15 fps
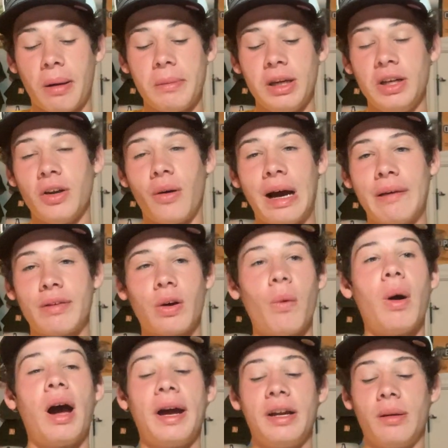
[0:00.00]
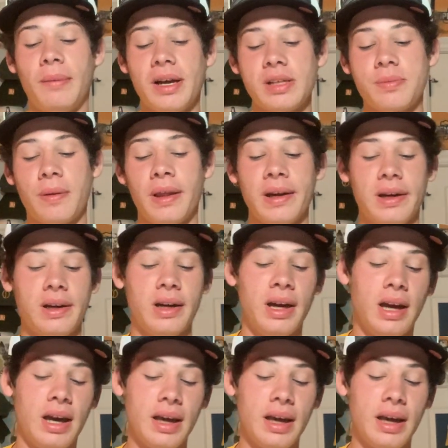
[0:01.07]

I mean, you don't have Kawhi, your best player.